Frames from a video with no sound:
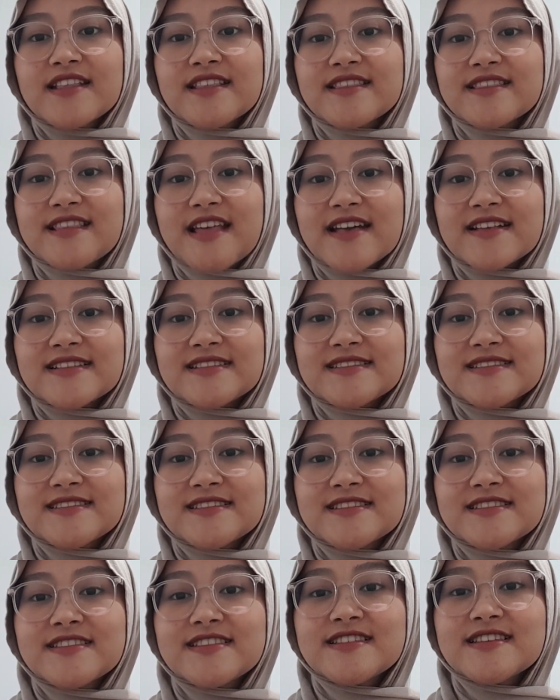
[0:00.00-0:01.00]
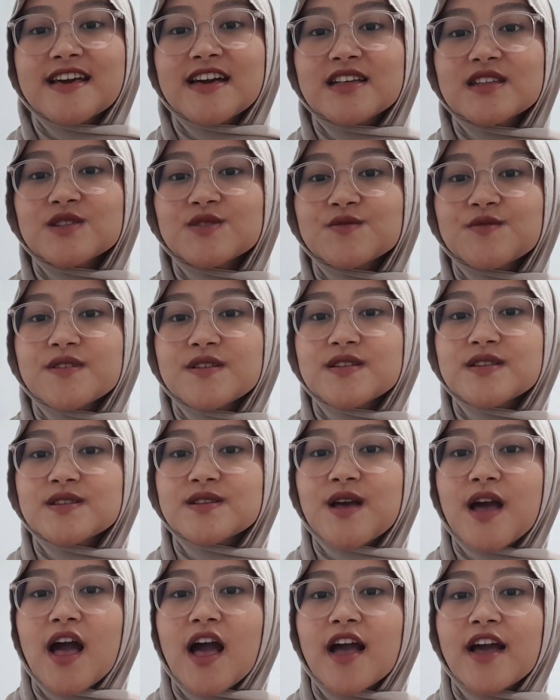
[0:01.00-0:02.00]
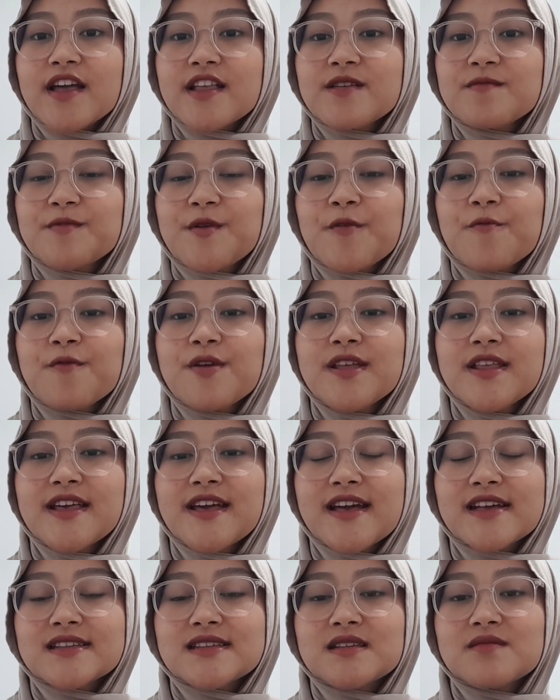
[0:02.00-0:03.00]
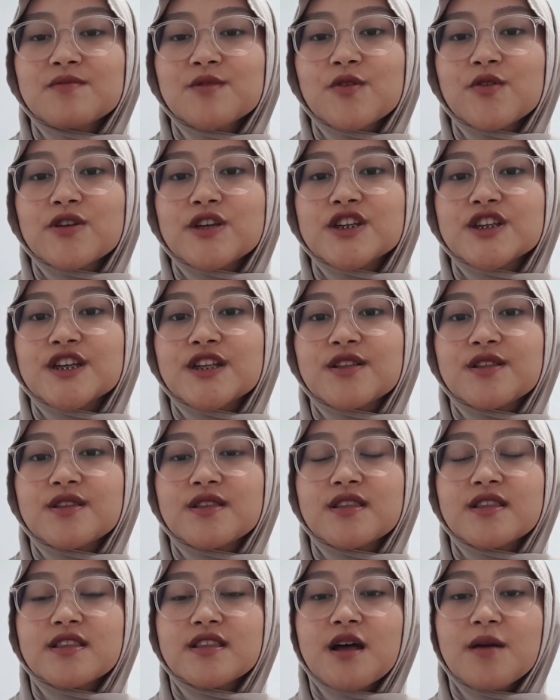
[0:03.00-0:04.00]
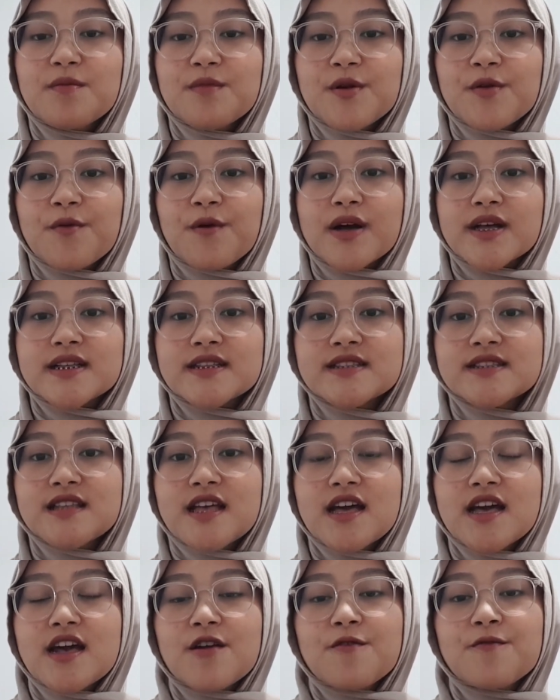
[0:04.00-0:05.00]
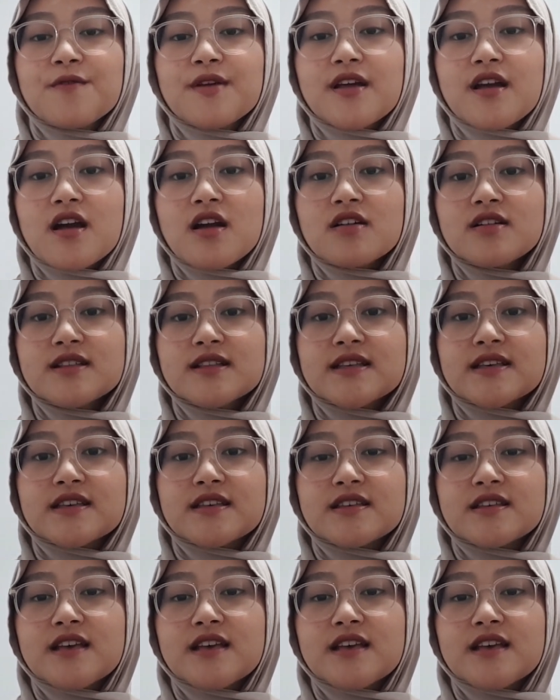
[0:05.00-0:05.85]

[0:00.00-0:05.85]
That's the answer to academic writing exam question number 1 regarding